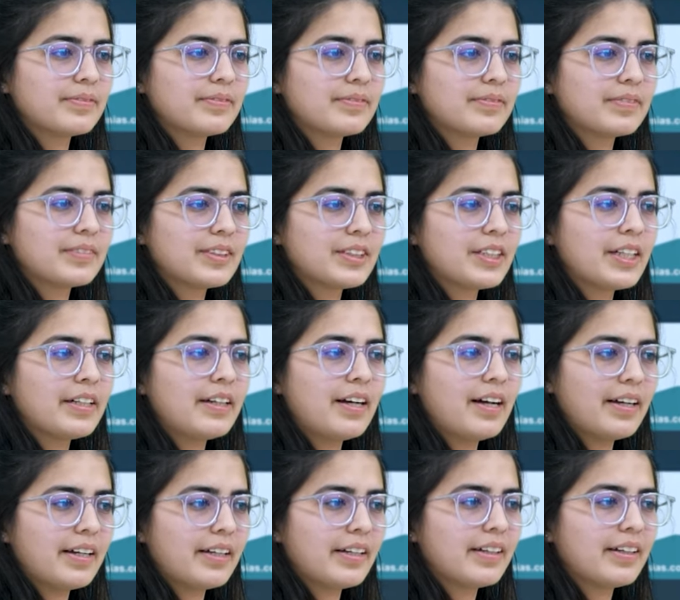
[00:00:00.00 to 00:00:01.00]
Sir,
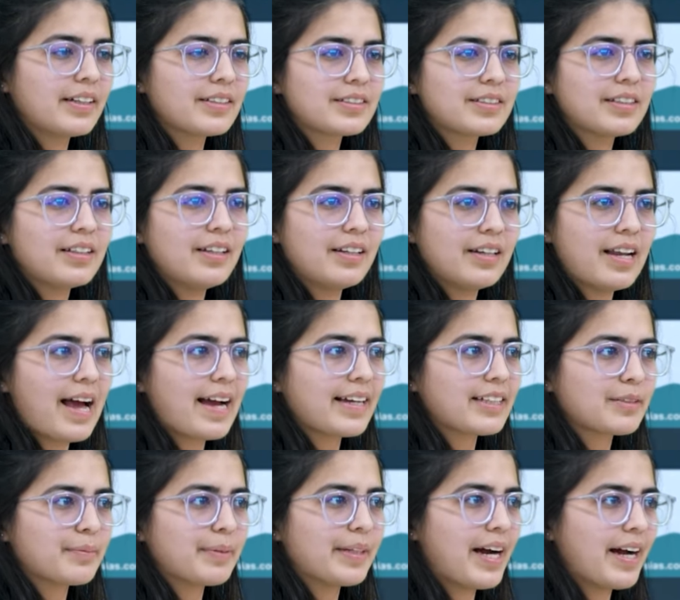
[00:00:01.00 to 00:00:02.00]
India still lags
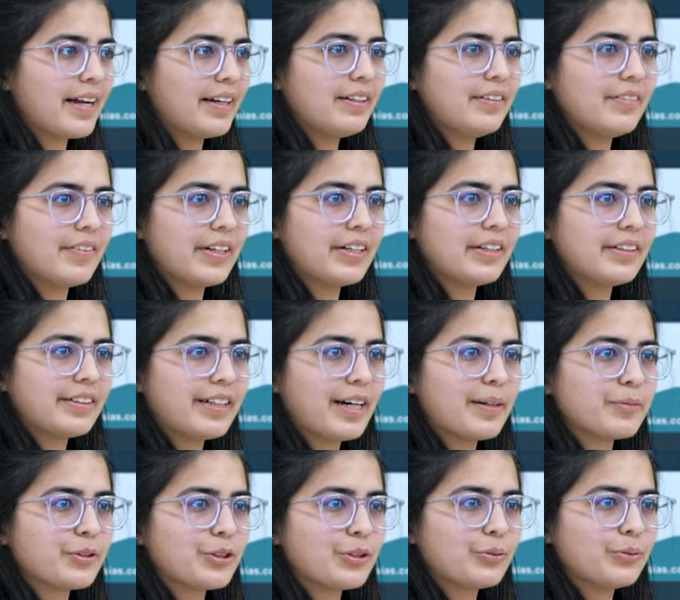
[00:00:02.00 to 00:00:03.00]
behind when it comes
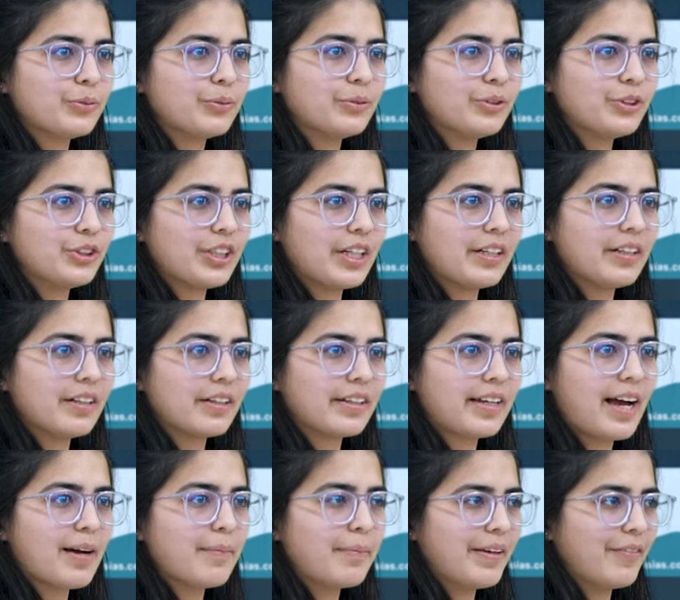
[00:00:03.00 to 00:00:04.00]
to gender
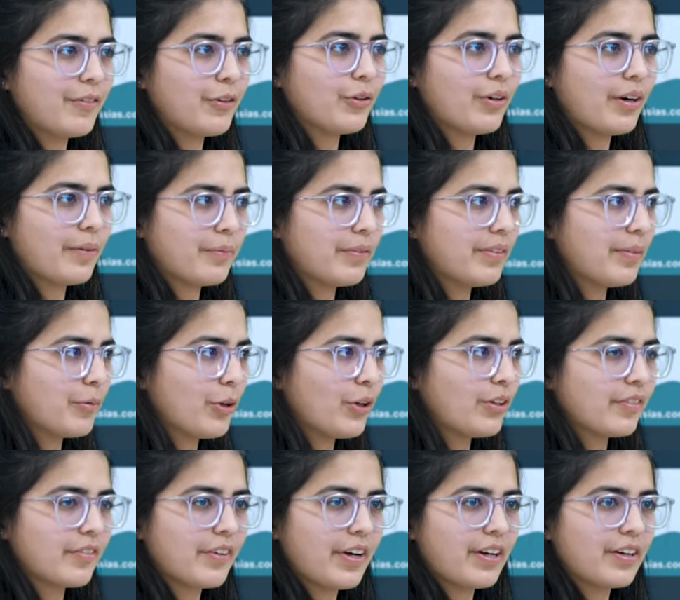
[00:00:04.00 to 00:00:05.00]
gap, even though I'm not
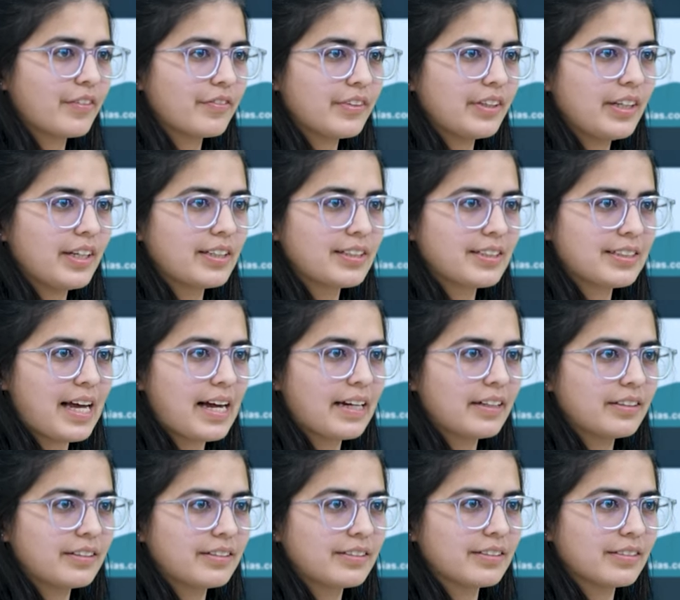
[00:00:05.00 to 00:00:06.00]
aware of the exact
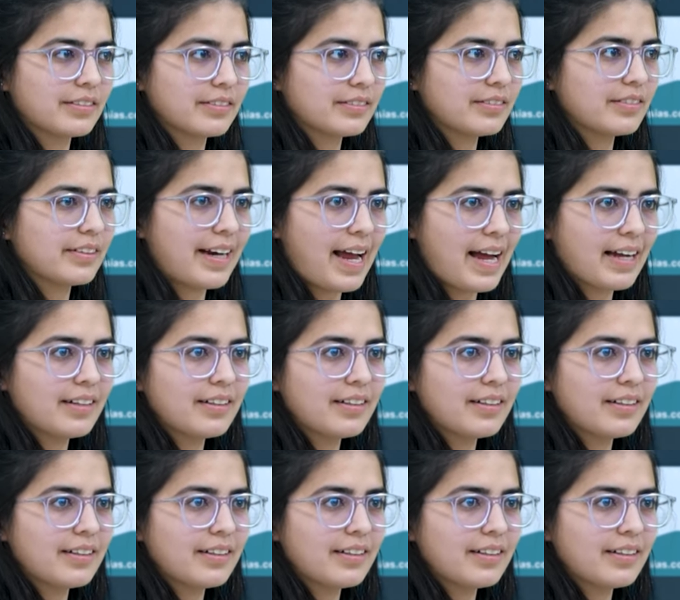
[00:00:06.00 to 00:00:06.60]
rank.